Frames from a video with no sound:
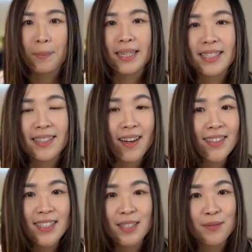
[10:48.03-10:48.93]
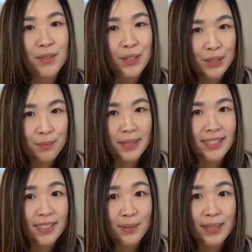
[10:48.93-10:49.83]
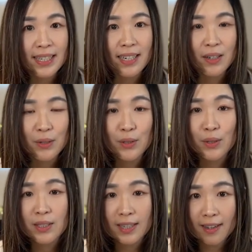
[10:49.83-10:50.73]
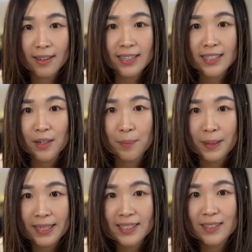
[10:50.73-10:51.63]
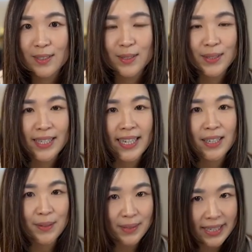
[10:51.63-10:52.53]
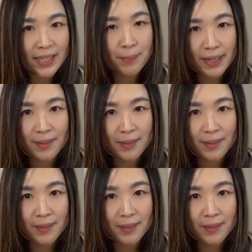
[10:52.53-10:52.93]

it's not just for humans, we can also stylize our pets to create unique pet